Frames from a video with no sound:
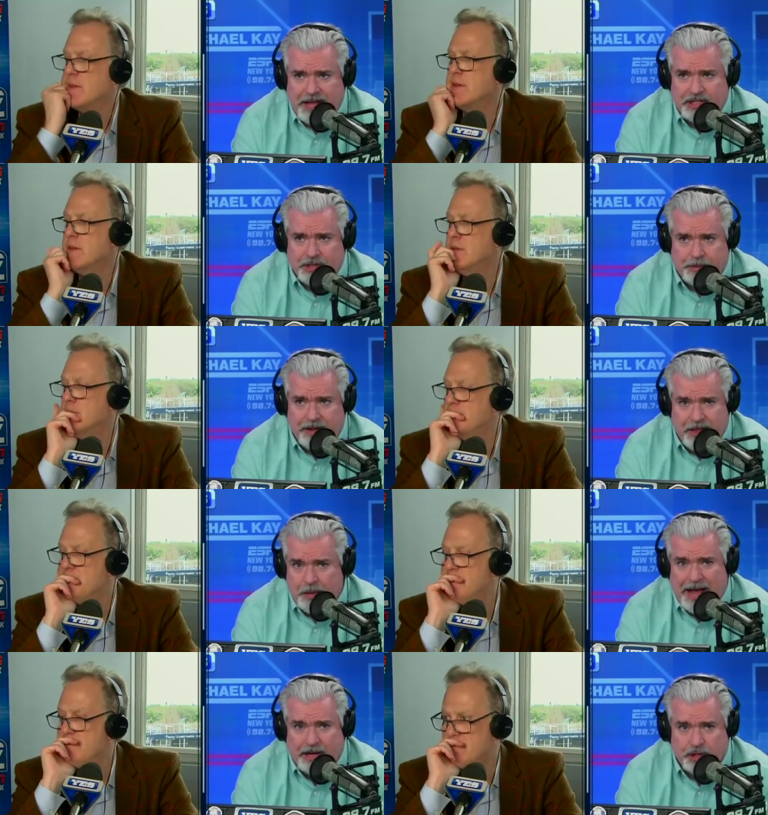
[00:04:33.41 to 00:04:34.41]
Speaker 1: if that's somebody they
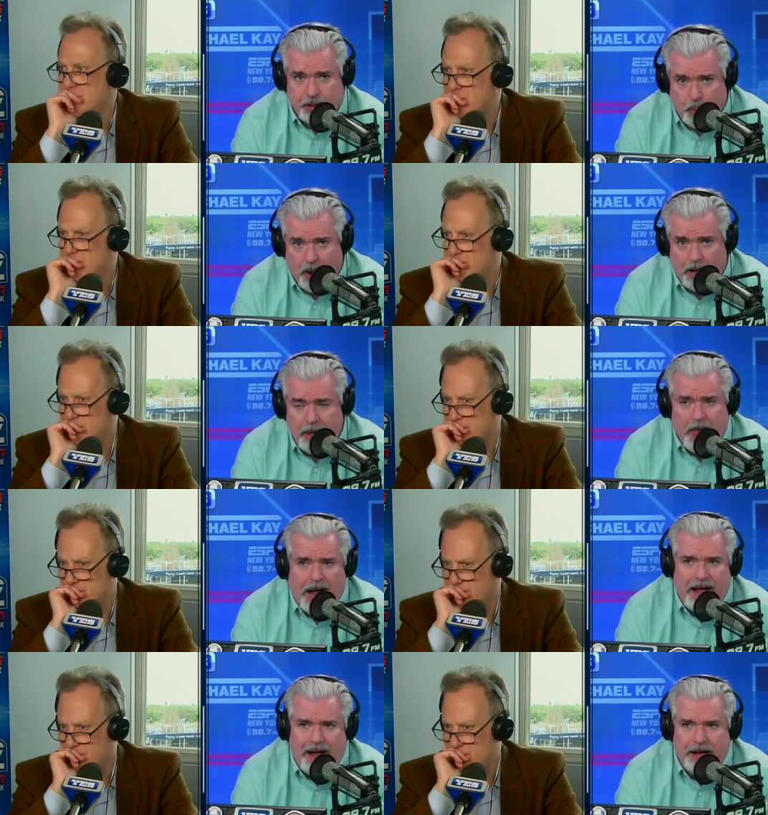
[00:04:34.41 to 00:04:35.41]
would actually want?
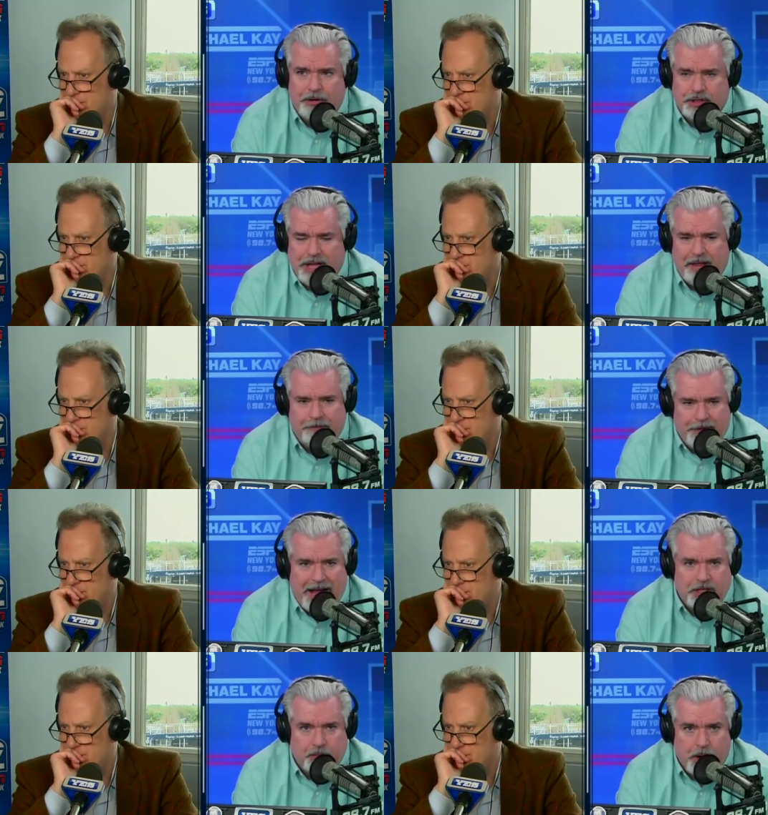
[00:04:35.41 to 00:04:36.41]
I, I understand the
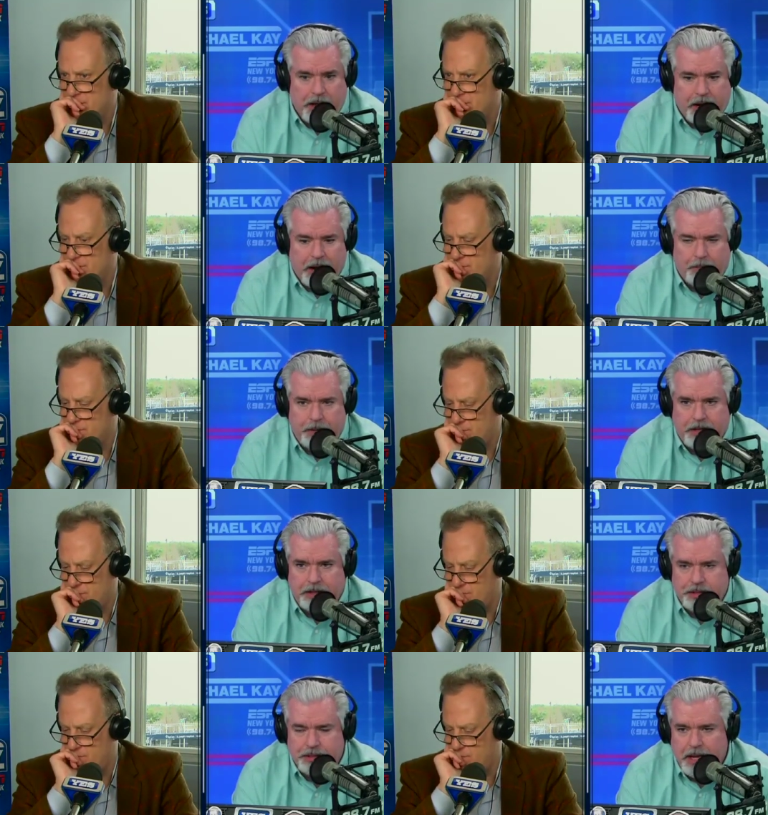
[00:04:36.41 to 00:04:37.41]
fans bringing it up
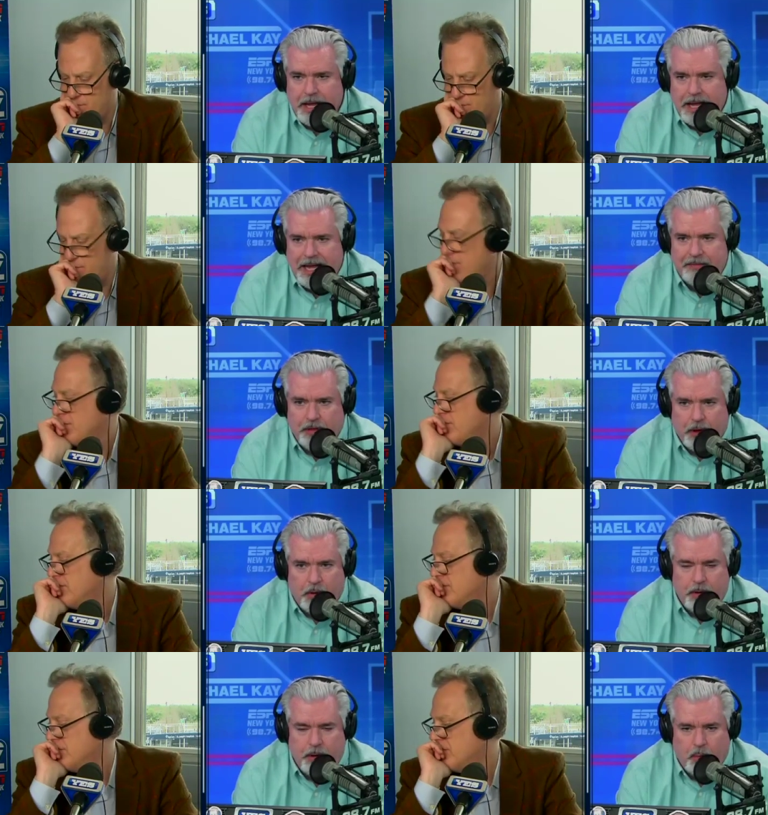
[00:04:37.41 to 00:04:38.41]
because even
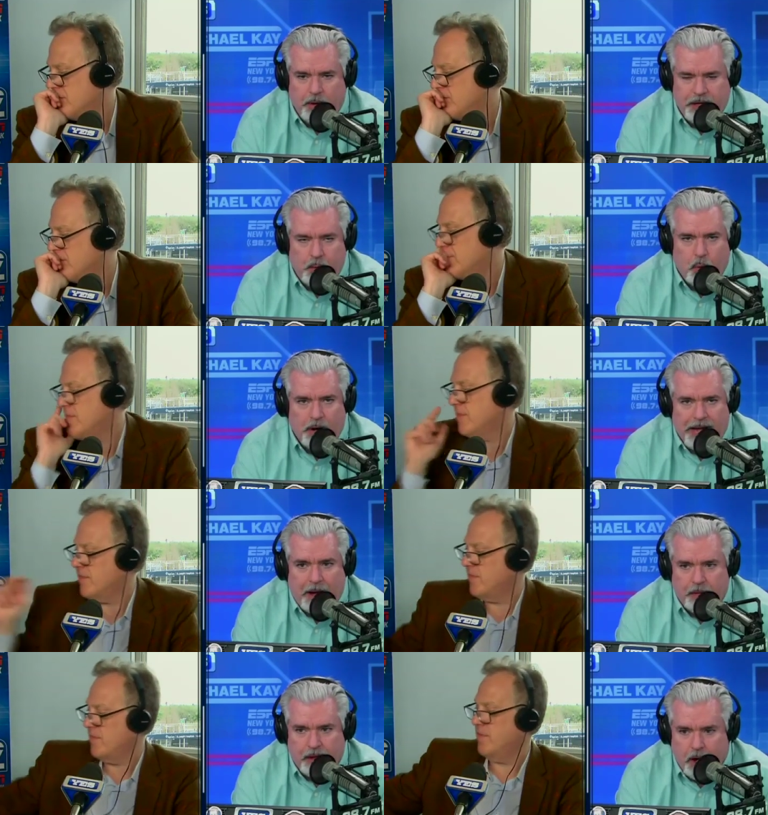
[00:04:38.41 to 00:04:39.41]
though it, it didn't work
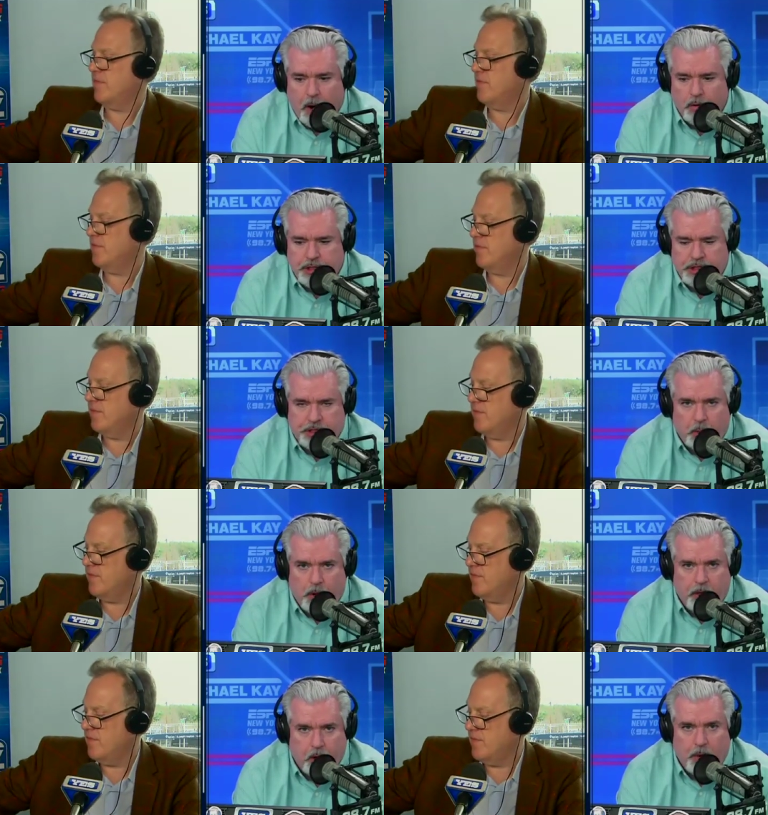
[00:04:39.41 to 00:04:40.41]
out with a coach, he's still
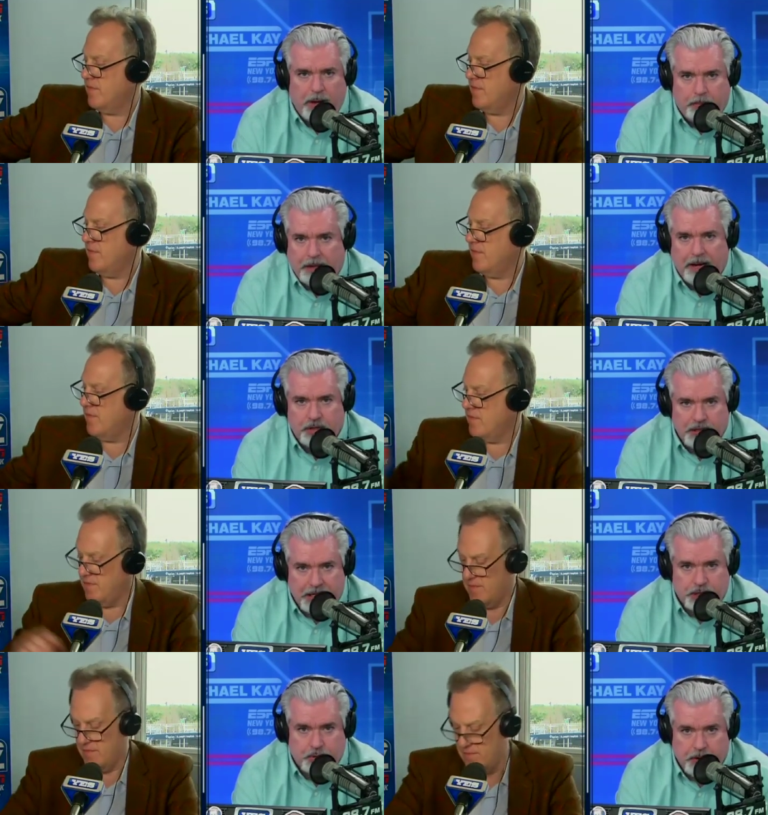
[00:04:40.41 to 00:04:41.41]
one of the great players in the
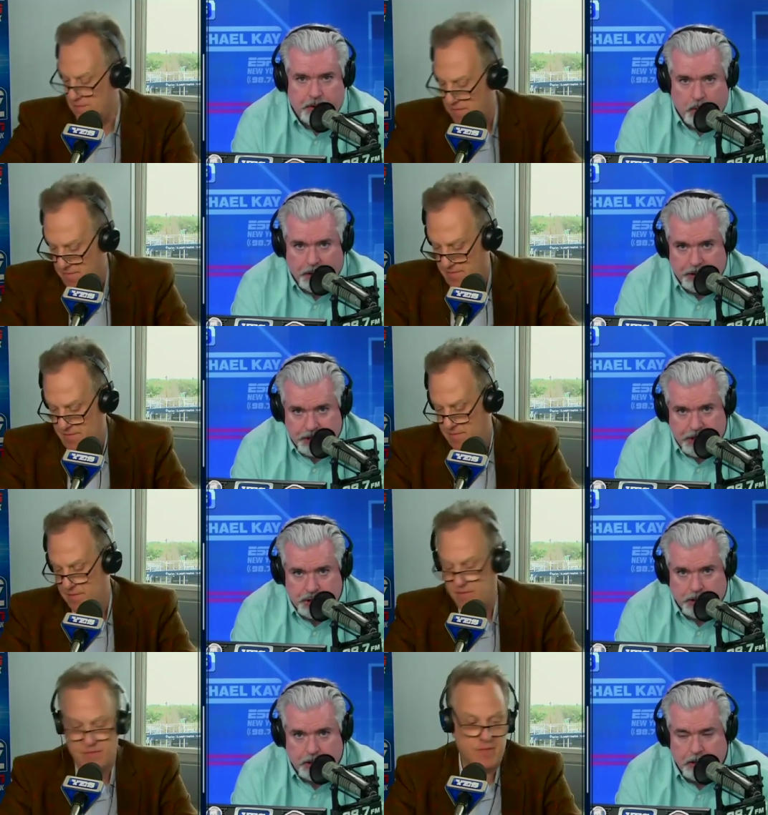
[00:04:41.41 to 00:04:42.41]
history of the
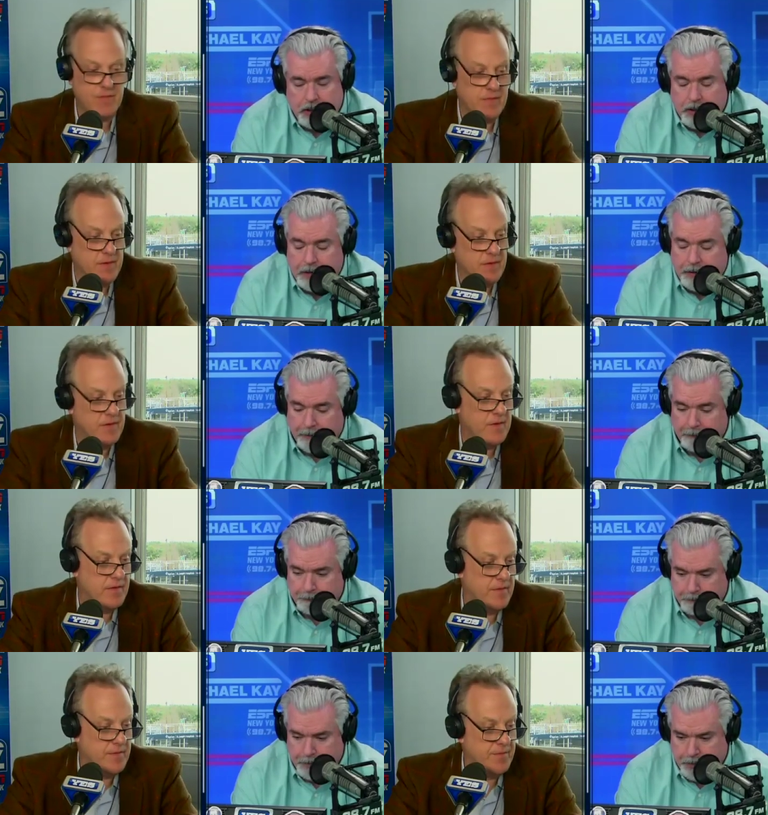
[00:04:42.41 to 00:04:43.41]
organization.
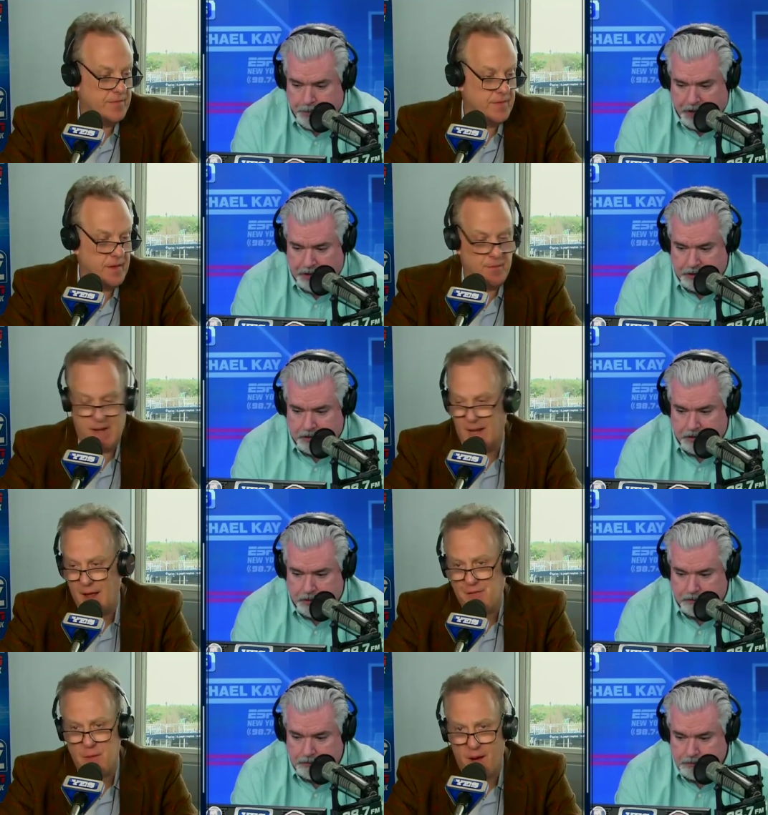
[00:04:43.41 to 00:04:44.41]
But but he
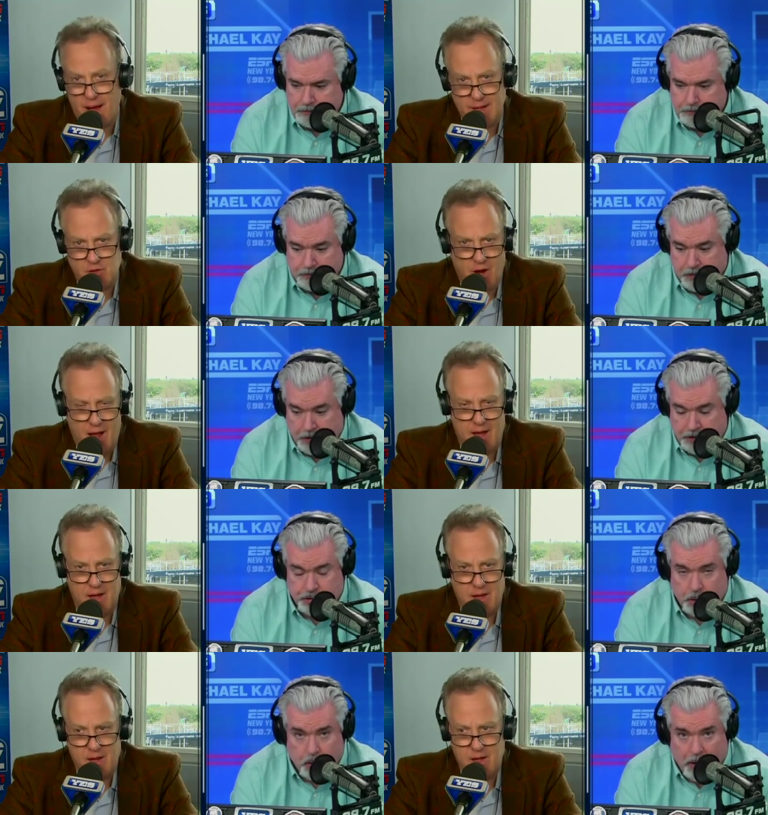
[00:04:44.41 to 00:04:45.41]
left them high and dry.
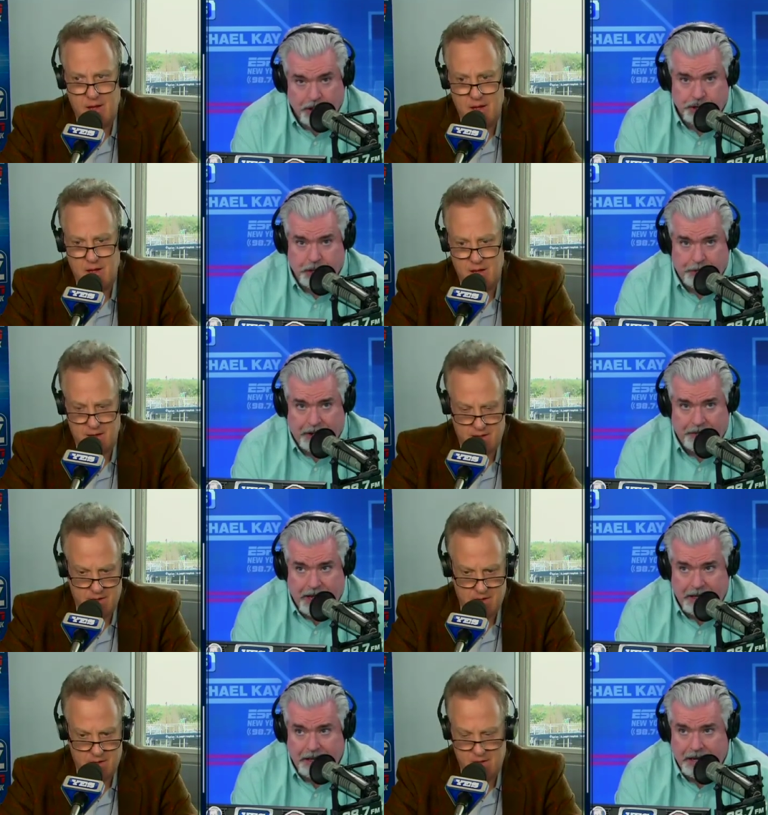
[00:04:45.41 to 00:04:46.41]
There's no question about
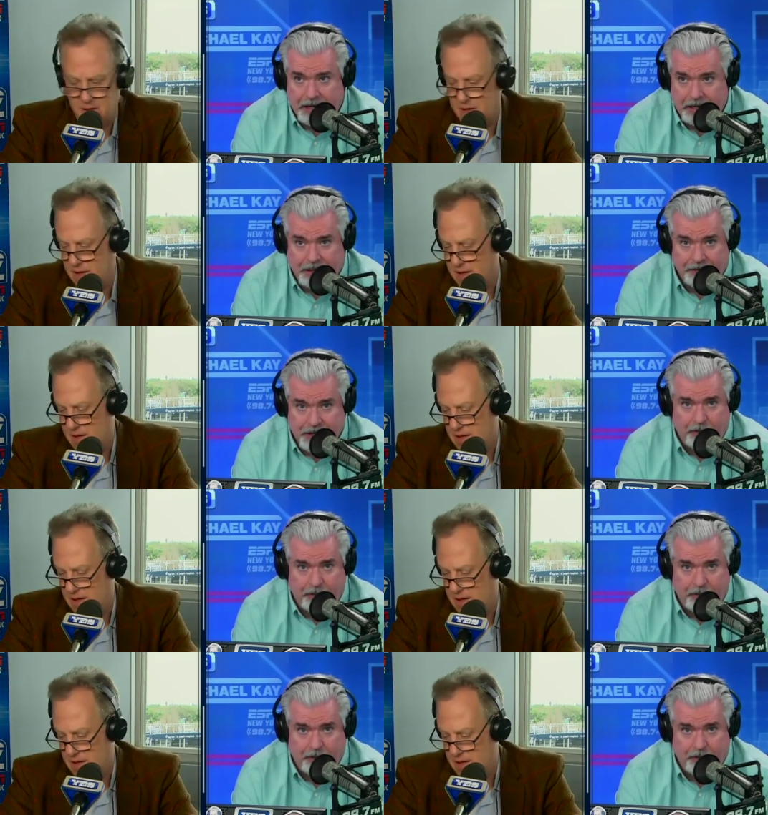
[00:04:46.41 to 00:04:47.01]
that, and he leaves